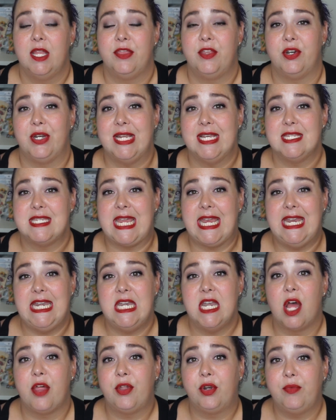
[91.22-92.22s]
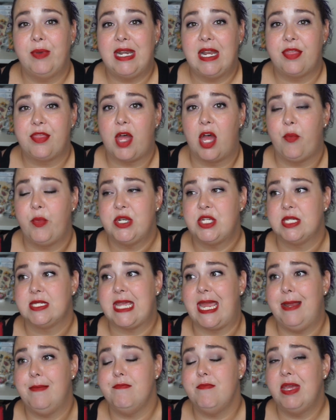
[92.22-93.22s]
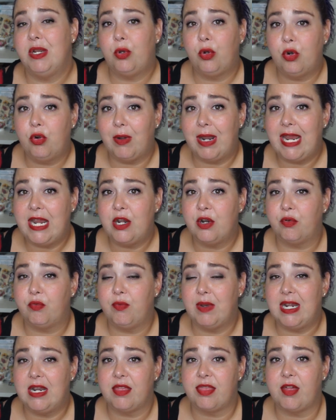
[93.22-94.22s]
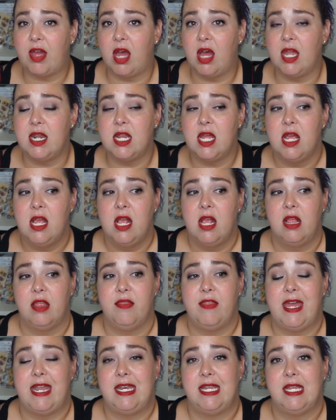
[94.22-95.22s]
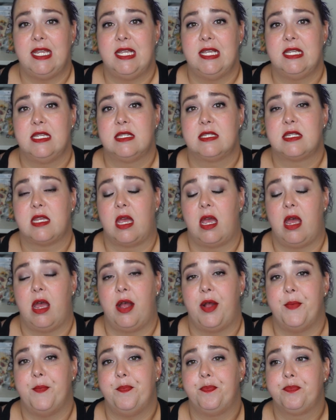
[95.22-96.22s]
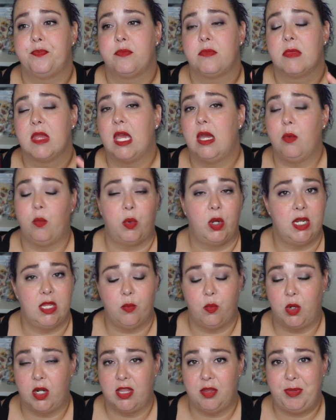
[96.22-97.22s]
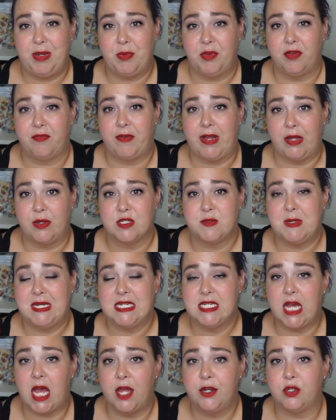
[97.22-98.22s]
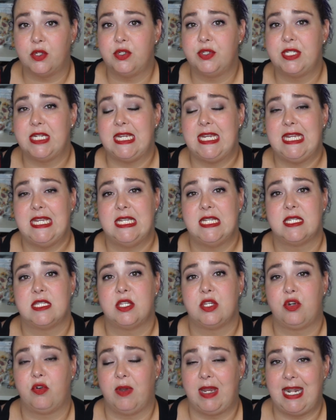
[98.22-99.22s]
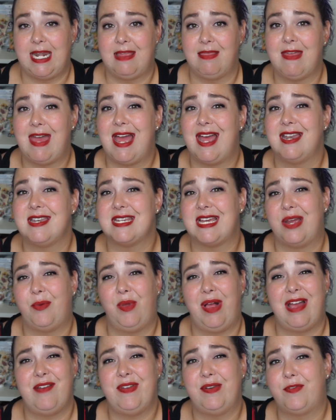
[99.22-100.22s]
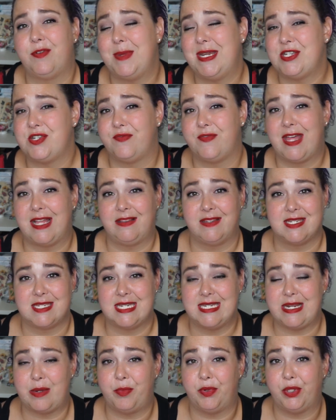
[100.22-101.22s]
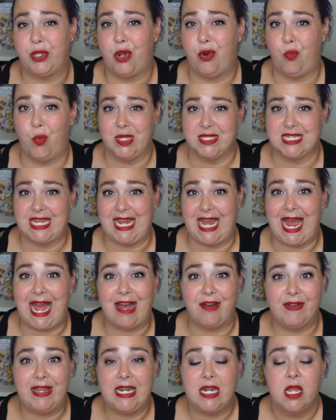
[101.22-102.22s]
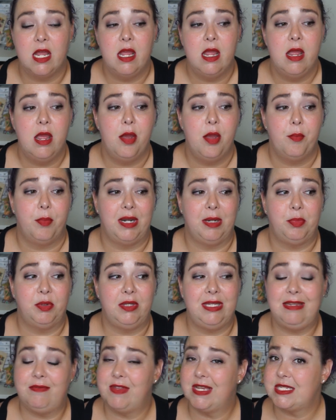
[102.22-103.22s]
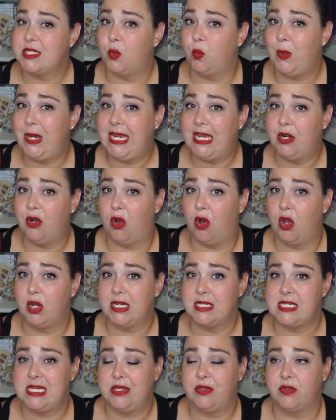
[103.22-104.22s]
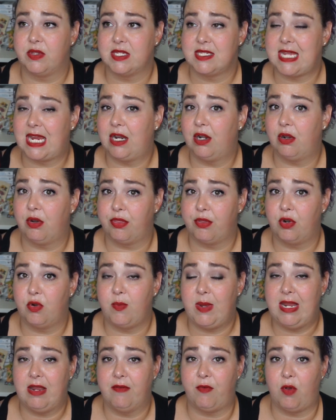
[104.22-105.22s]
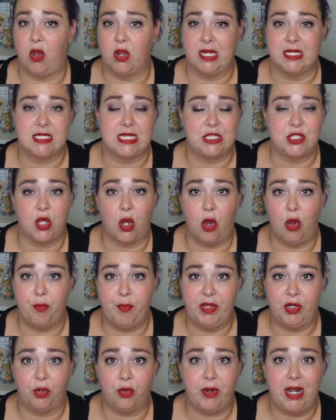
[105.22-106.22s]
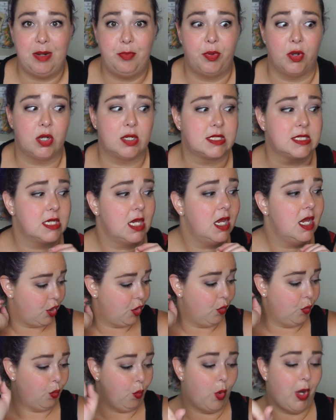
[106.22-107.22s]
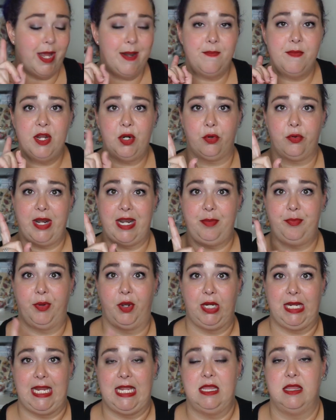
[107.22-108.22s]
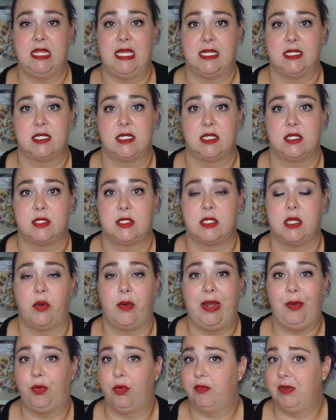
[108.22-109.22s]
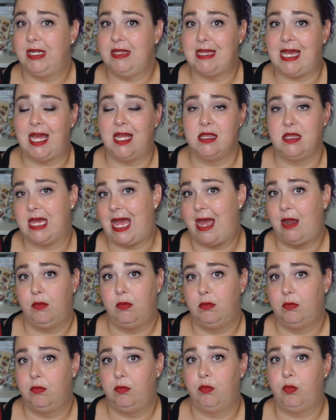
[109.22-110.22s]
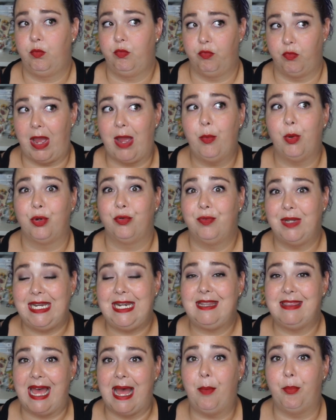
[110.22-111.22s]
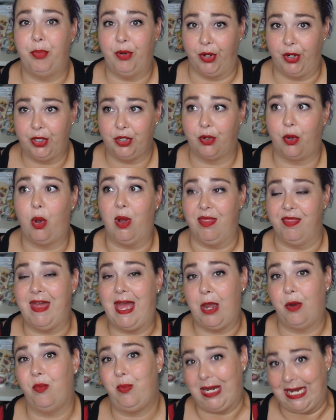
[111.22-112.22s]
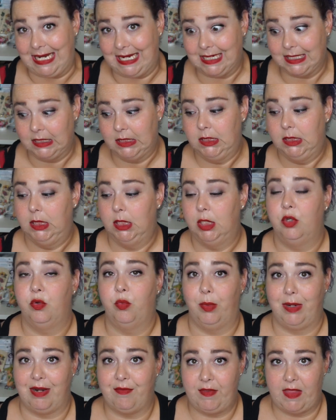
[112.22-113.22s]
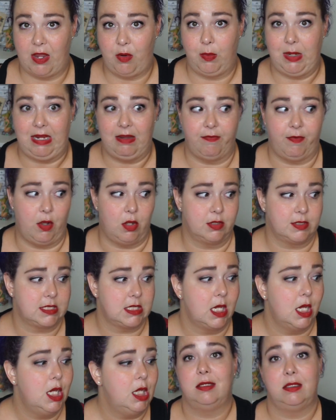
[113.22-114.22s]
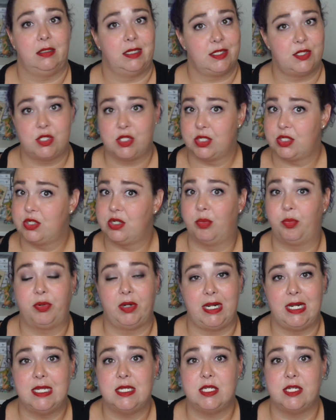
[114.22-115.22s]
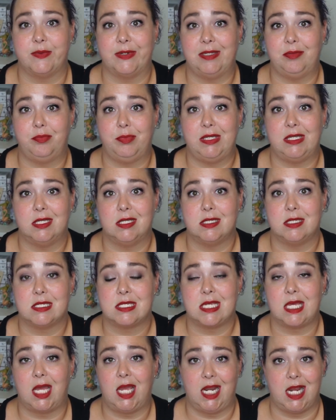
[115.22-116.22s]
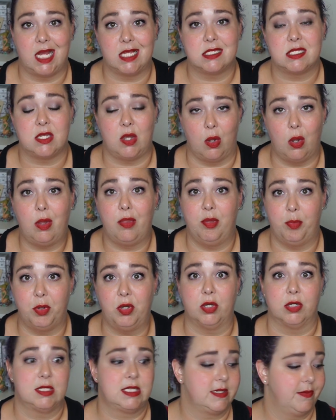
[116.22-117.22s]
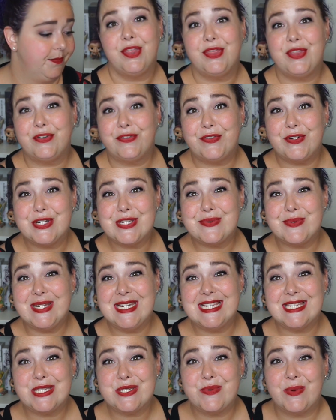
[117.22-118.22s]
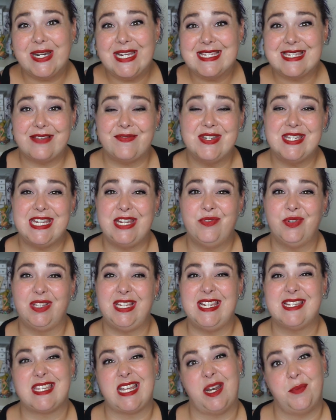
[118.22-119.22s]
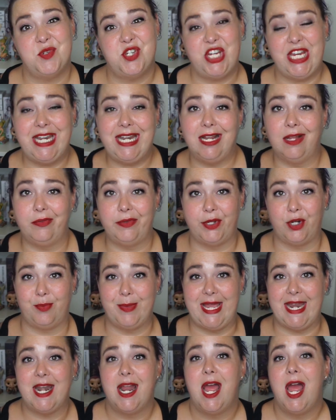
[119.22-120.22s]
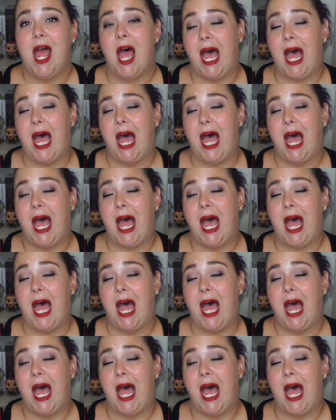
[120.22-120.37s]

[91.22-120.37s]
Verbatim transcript: There is another readathon, which is a middle grade readathon that is, um, one, one of the people that follows me, Donald, is creating that. I will have information for that listed down below once I have it, but I believe that's a week in August, either the second or third week of August. It's all middle grade books. One middle grade book in this, so I will read that, that I will read that book on that week whenever that week falls. Let's just jump right into it because I got all the books. The first one is a 2017 release and I'm cheating a little bit.